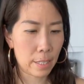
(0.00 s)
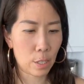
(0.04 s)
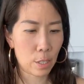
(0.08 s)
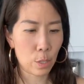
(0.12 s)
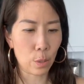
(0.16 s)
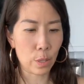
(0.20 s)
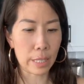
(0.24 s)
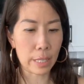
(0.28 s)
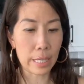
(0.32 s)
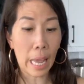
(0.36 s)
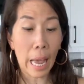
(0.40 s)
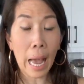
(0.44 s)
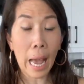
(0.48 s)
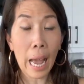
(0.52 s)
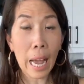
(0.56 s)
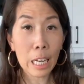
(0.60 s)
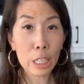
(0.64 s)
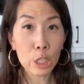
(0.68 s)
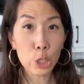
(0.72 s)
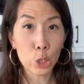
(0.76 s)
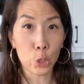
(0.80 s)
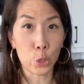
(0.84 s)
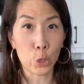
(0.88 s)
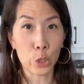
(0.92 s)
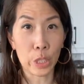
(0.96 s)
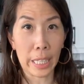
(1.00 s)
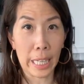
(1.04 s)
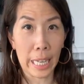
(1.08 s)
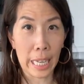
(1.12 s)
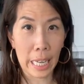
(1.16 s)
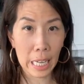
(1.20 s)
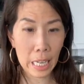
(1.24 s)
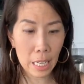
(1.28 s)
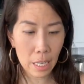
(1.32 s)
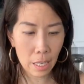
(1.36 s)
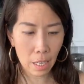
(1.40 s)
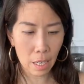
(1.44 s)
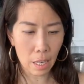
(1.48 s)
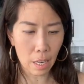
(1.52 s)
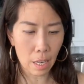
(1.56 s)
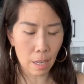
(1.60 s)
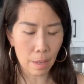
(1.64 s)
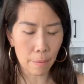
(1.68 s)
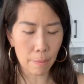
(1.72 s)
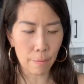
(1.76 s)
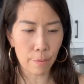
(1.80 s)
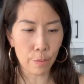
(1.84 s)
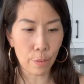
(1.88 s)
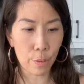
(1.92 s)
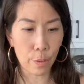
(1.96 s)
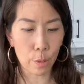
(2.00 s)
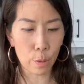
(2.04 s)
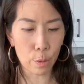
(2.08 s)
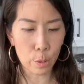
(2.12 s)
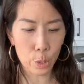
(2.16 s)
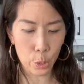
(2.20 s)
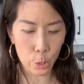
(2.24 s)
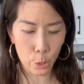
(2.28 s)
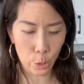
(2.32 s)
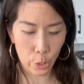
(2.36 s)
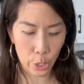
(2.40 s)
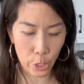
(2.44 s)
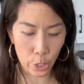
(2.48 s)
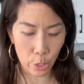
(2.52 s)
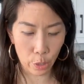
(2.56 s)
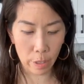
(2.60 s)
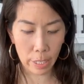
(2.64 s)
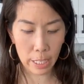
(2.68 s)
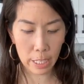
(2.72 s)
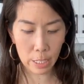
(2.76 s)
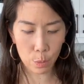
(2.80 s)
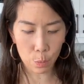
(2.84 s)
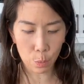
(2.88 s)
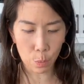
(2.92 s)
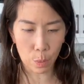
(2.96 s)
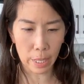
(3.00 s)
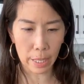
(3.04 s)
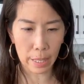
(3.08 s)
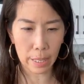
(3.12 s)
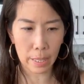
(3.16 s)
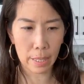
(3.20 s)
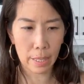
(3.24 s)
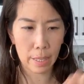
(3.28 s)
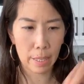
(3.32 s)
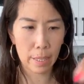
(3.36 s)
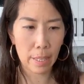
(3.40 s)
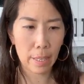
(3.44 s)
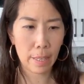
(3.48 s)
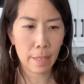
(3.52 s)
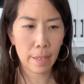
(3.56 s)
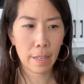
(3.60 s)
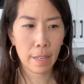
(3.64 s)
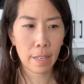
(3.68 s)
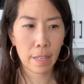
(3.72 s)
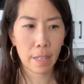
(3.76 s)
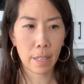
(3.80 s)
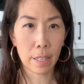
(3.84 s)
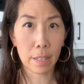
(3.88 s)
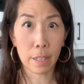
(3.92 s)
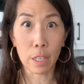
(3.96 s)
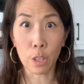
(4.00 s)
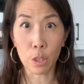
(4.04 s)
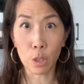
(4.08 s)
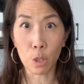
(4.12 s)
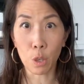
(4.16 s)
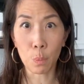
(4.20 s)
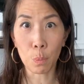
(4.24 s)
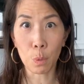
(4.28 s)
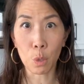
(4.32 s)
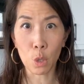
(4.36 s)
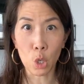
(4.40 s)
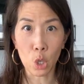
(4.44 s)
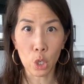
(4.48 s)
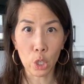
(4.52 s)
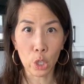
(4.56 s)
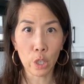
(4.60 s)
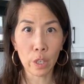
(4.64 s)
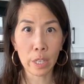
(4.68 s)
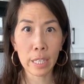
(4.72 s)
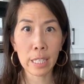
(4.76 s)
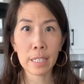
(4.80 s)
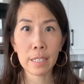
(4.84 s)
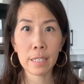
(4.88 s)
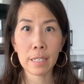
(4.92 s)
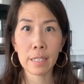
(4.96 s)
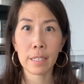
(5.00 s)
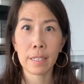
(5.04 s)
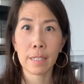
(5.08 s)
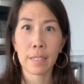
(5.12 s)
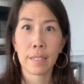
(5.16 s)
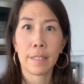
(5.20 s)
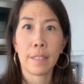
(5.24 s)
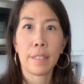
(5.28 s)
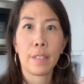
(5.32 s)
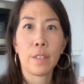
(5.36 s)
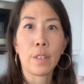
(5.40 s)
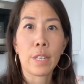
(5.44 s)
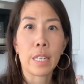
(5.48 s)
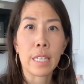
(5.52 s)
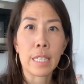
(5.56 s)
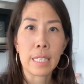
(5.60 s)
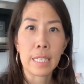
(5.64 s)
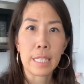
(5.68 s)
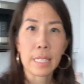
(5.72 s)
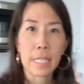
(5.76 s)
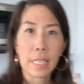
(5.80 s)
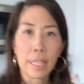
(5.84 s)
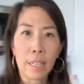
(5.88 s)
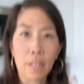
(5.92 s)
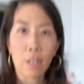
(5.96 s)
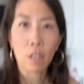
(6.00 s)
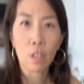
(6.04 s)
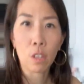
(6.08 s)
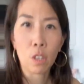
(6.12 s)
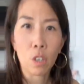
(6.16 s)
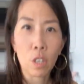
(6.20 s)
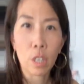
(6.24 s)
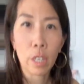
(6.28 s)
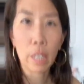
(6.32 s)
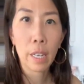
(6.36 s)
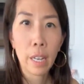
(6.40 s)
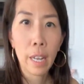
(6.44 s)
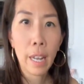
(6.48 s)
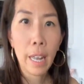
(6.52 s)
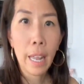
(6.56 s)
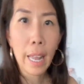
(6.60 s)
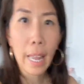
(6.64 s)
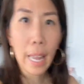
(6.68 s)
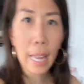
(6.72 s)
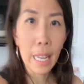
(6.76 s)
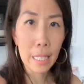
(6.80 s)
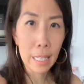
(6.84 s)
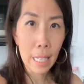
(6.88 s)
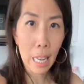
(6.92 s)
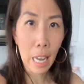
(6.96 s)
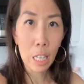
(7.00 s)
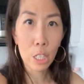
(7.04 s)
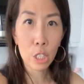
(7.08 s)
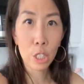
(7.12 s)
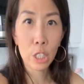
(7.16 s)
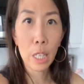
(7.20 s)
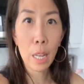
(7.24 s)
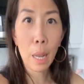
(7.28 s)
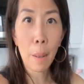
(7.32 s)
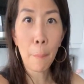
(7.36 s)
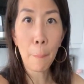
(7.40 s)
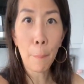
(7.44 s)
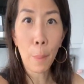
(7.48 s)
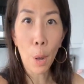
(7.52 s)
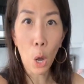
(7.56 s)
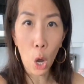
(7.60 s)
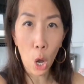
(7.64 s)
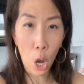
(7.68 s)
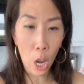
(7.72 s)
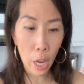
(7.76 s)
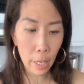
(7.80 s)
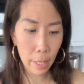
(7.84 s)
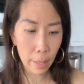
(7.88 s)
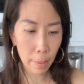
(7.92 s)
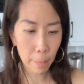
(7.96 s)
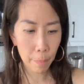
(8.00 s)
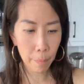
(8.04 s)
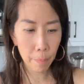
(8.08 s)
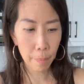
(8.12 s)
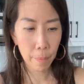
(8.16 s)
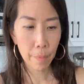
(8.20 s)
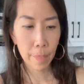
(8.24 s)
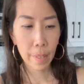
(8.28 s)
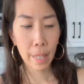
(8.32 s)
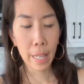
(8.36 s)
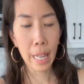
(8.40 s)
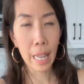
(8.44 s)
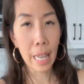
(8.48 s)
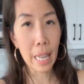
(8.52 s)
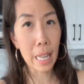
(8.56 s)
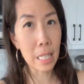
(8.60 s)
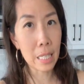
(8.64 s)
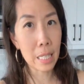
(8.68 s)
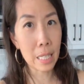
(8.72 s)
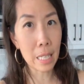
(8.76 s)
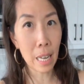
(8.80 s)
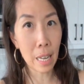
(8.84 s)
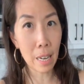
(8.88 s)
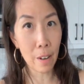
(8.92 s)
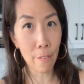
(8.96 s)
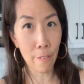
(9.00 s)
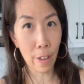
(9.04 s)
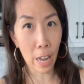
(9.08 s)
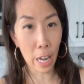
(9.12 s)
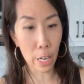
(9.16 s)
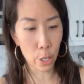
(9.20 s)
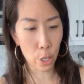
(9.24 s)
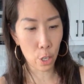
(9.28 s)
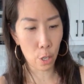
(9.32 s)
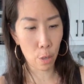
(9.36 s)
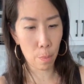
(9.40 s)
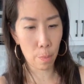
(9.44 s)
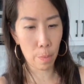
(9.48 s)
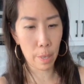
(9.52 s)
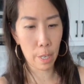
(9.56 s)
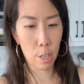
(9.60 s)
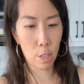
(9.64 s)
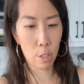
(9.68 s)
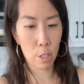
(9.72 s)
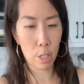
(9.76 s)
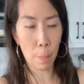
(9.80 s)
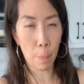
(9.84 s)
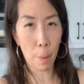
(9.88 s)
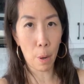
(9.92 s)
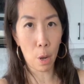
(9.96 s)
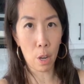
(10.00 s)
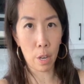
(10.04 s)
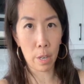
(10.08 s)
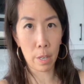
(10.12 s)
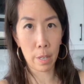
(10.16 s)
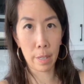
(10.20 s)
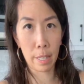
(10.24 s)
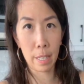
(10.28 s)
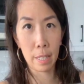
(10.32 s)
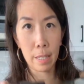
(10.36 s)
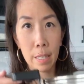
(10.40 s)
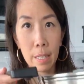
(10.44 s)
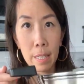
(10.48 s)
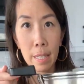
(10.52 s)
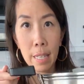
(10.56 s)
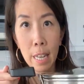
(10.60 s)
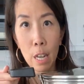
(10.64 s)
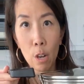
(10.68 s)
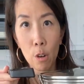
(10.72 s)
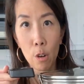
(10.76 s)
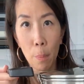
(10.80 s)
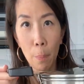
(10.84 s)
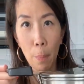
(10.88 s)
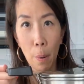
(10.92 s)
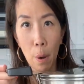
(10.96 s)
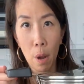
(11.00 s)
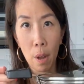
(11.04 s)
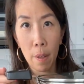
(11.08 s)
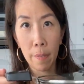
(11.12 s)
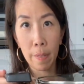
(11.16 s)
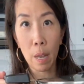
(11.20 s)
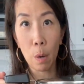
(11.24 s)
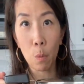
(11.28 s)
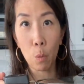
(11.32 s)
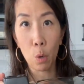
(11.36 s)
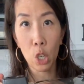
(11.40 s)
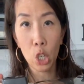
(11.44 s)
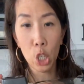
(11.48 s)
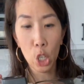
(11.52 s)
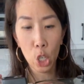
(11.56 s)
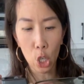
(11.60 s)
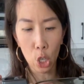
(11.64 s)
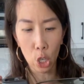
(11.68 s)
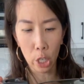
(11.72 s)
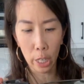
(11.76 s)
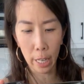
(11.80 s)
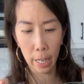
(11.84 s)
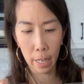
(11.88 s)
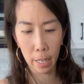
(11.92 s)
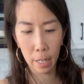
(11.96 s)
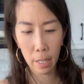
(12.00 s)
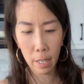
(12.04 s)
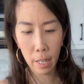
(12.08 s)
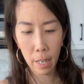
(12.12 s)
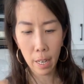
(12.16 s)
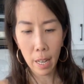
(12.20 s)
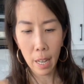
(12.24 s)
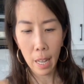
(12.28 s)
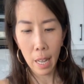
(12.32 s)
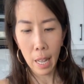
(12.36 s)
So it's actually, for those who are curious what the thermal cooker is, you can see here, look. It's actually a pot inside a vacuum. Here's the pot. This is the outer pot that we're going to cook in.